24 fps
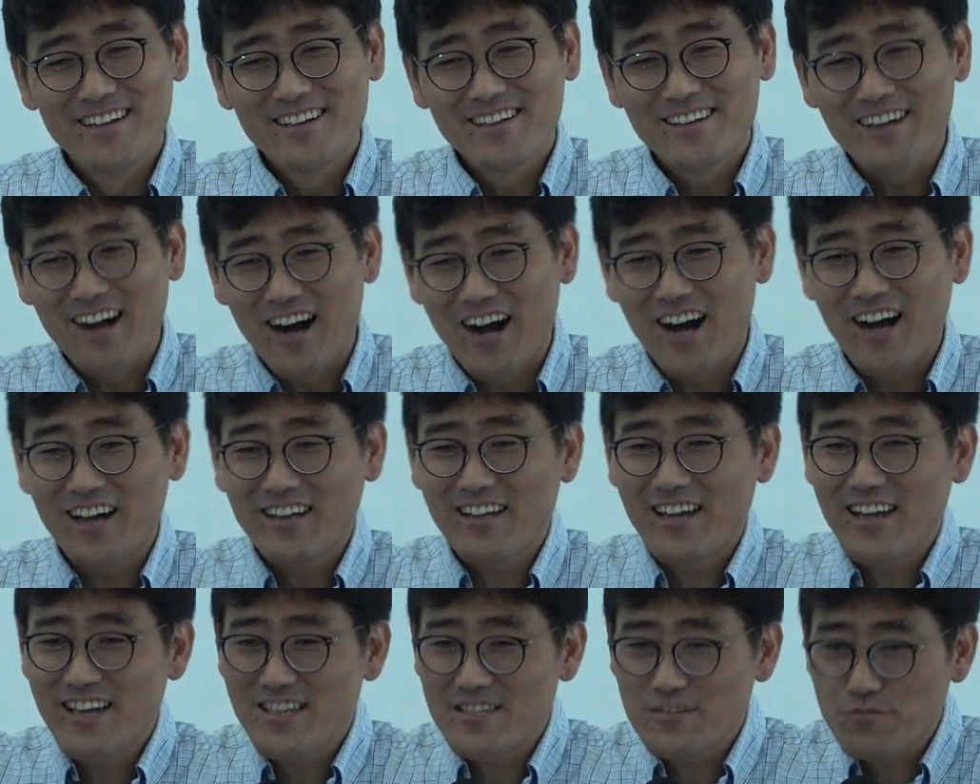God
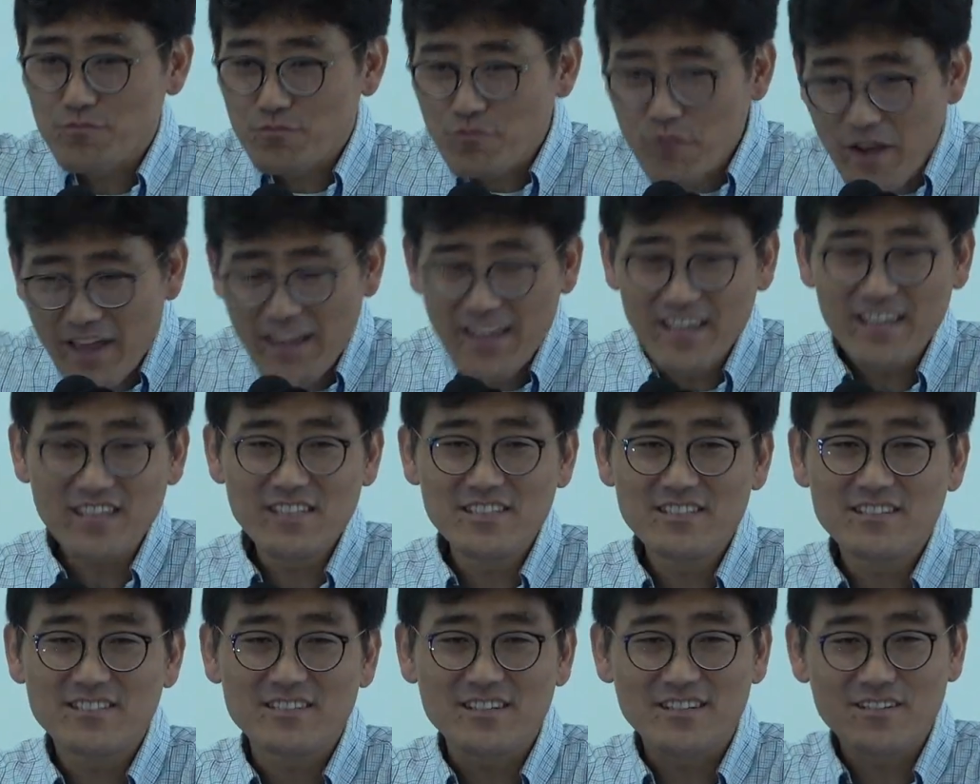has
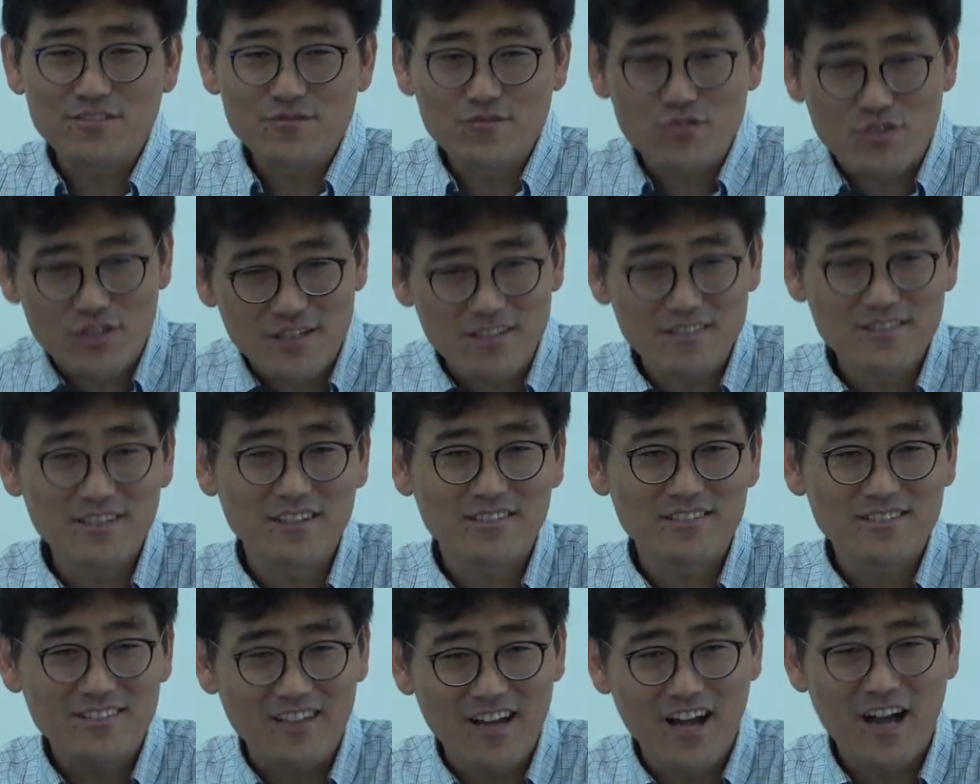raised
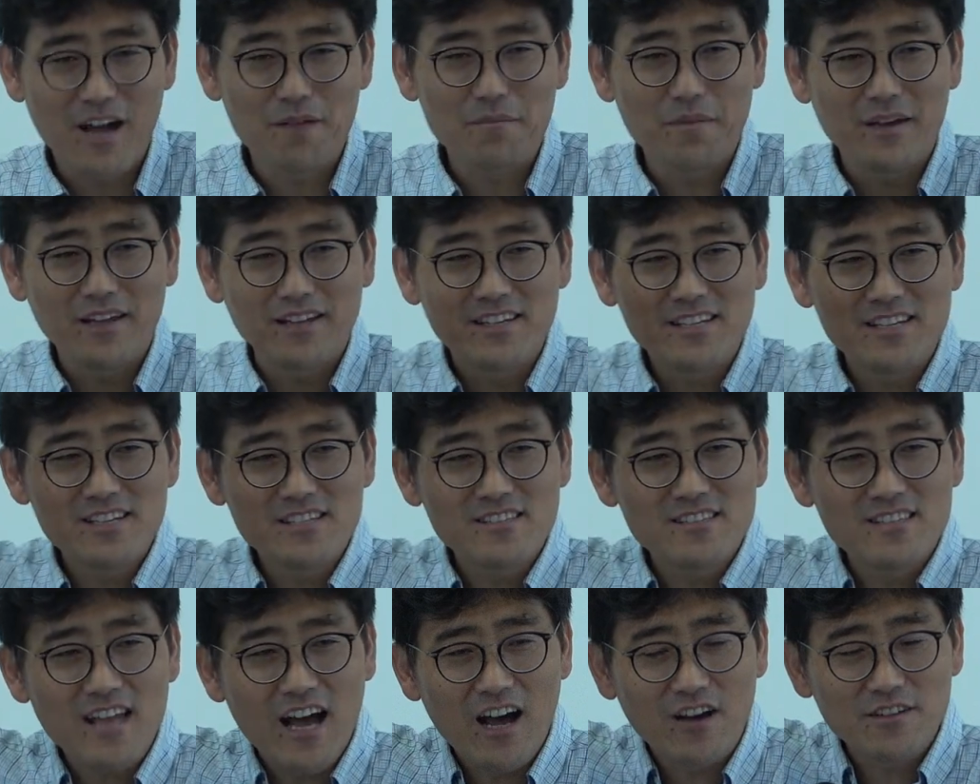Jesus up, and
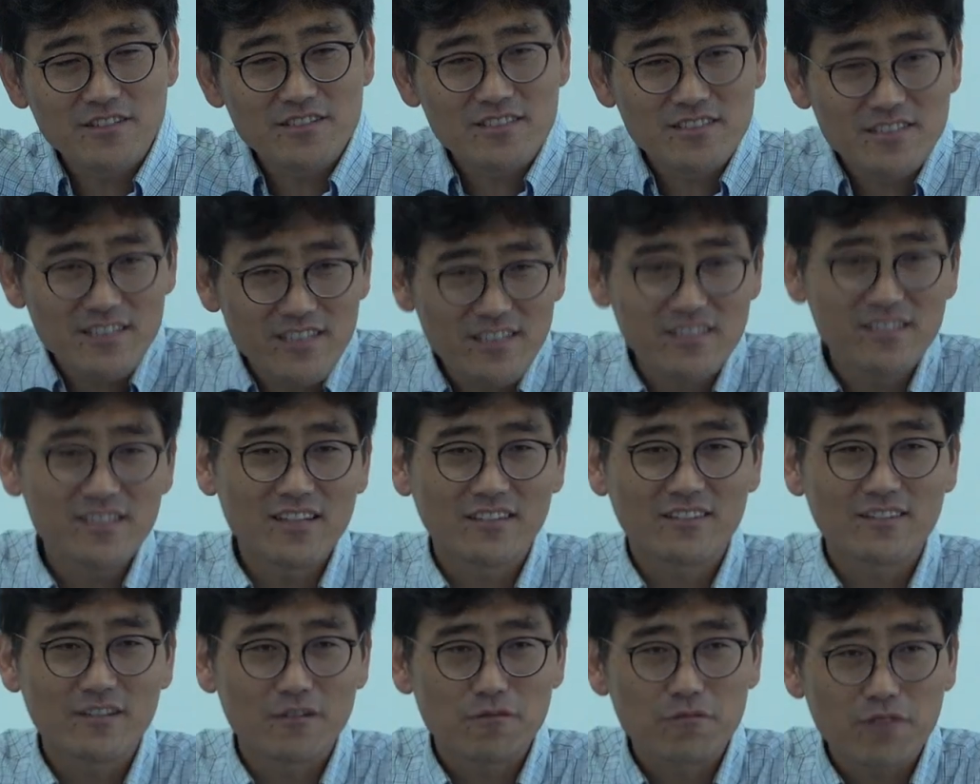he's now seated
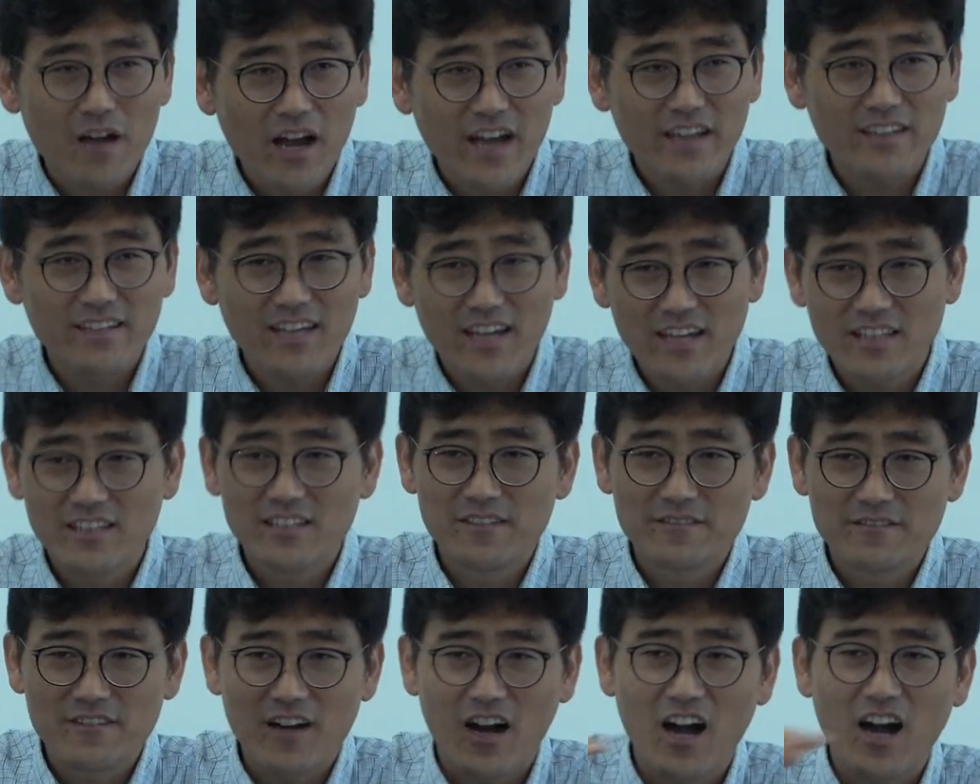at the right hand
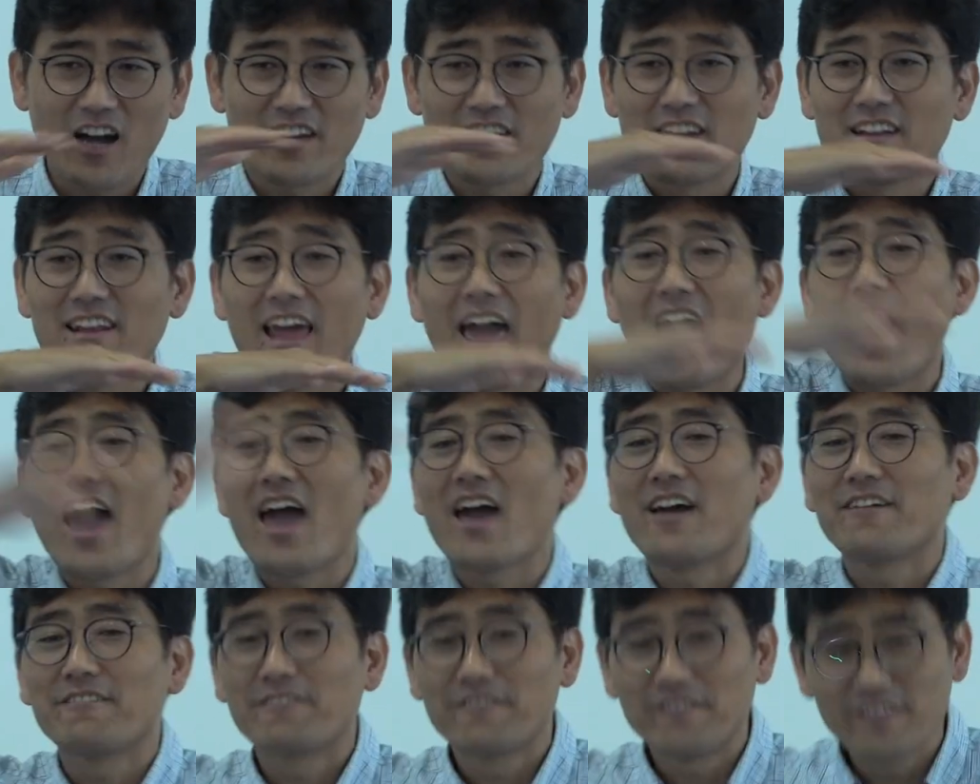of God, and
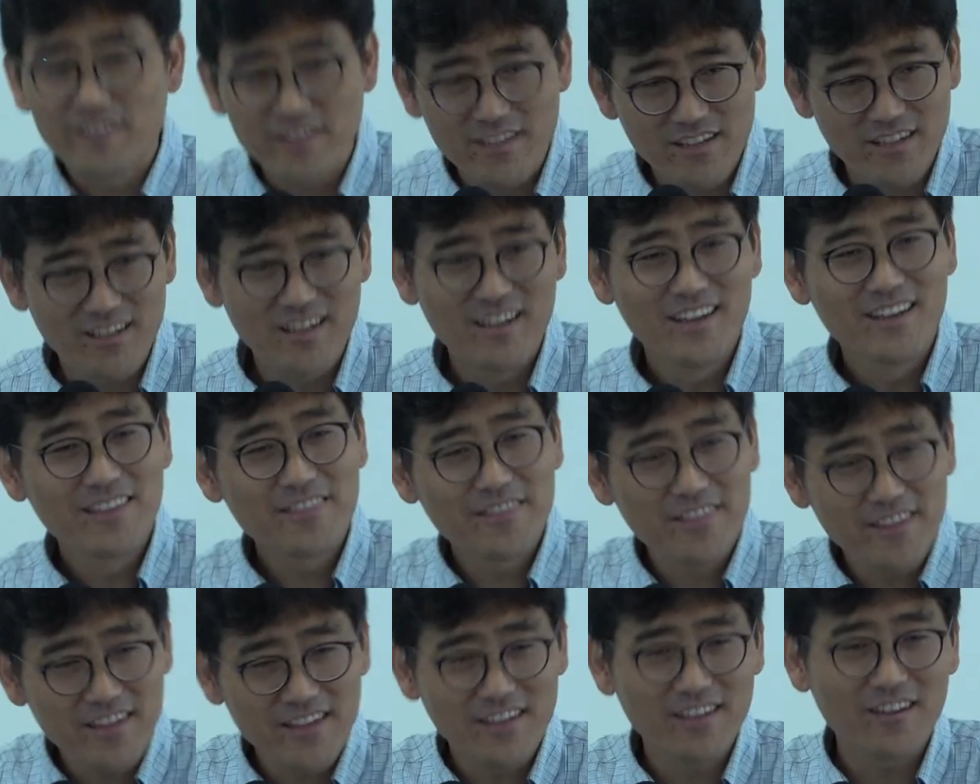
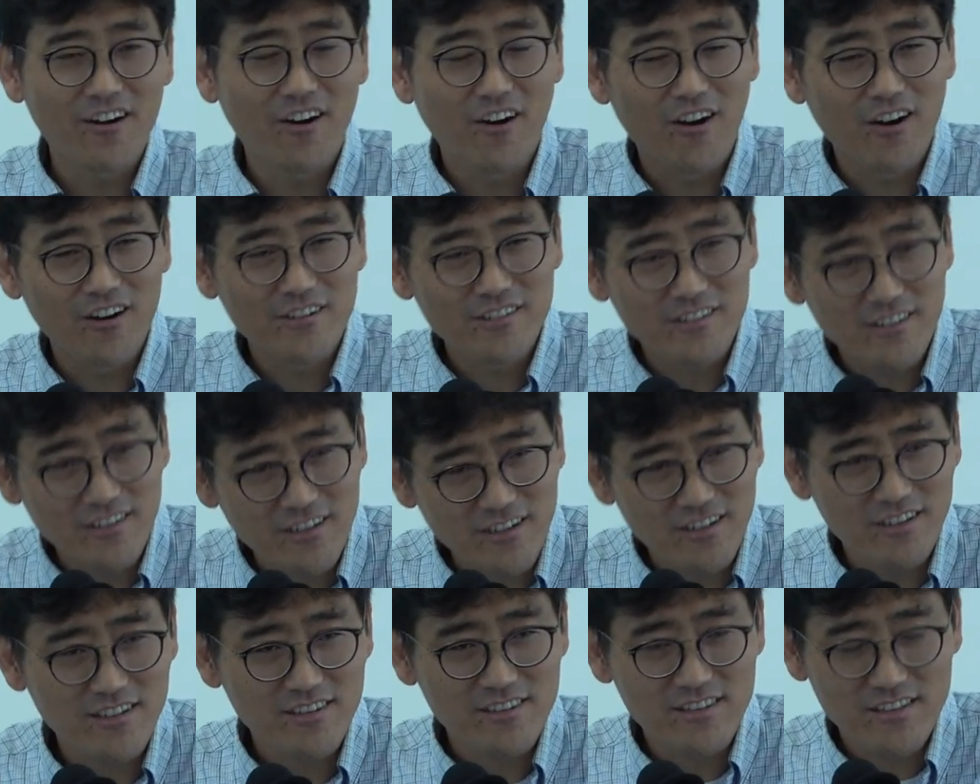everything on
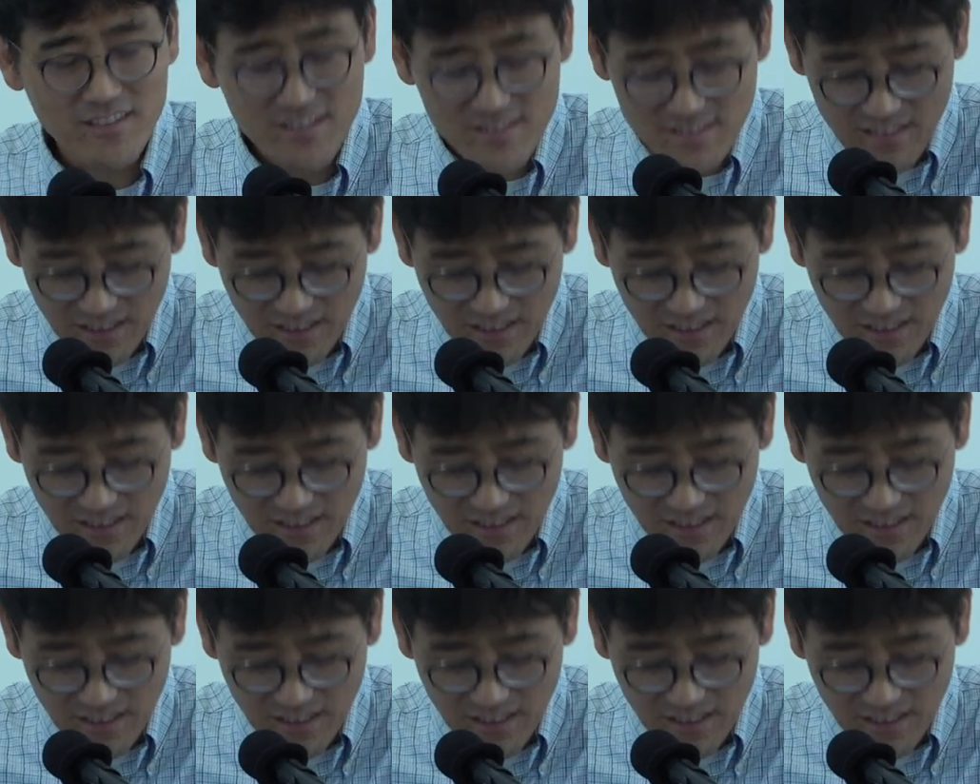earth is